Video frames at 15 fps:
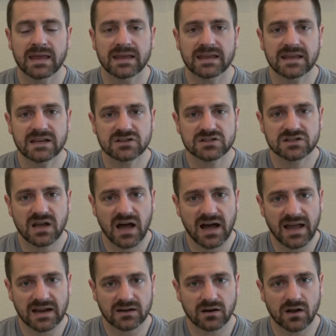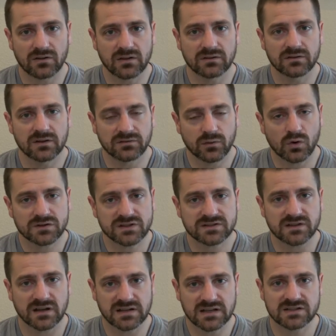each side, on the forces
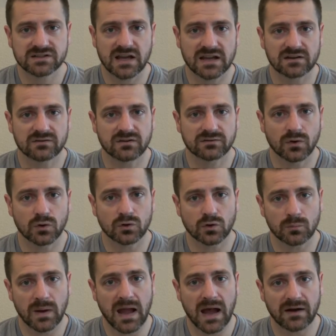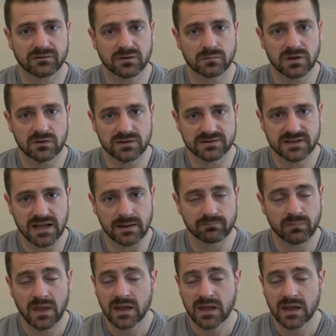on each side of the fulcrum have to be the same.